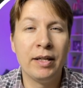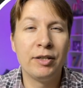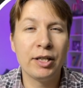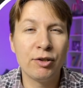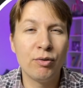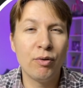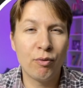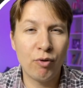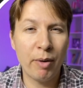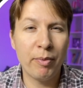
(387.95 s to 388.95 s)
Just to
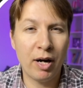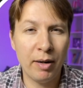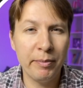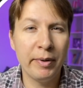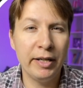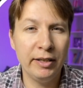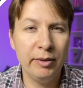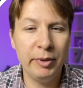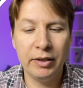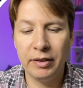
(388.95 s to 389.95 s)
wrap up a
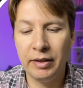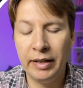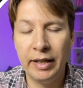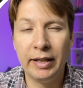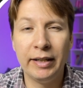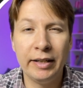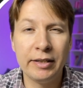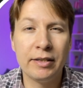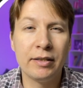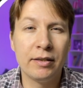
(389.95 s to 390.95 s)
little bit,
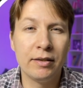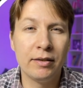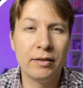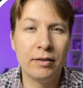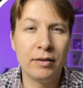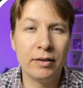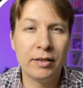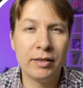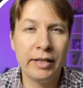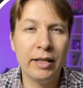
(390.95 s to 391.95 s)
let's
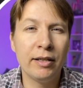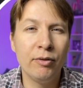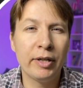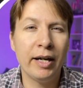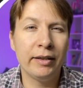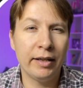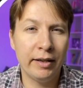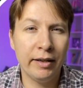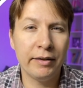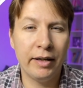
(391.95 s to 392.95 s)
take a look at
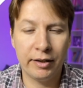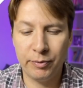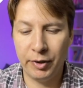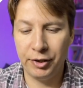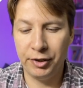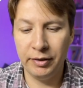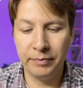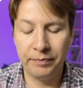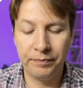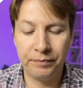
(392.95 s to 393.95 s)
another expression,
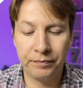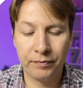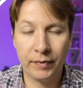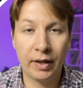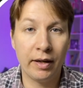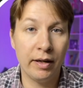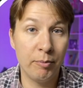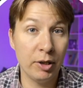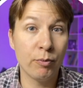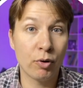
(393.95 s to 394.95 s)
a
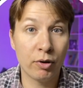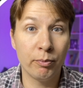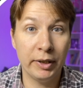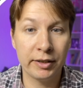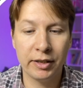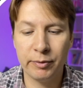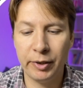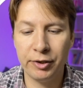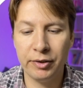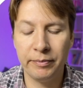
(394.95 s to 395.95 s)
bit more complex
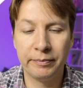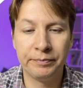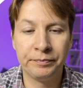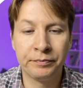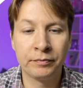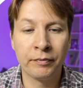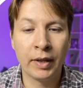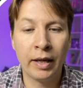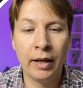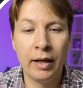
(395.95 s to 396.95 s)
expression.
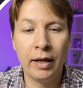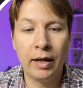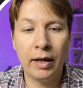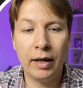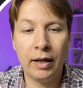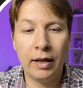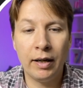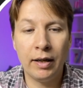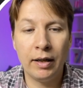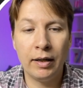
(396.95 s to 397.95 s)

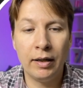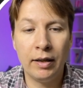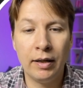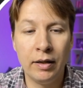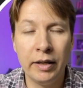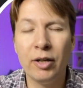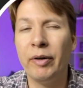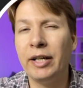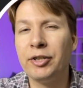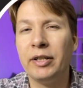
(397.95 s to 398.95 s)

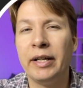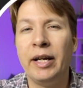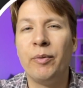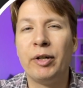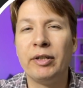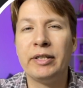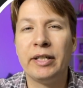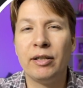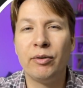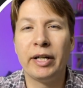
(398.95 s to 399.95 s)
Now, actually, we're going to
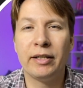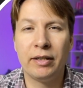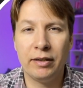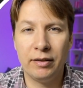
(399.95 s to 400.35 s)
take a look at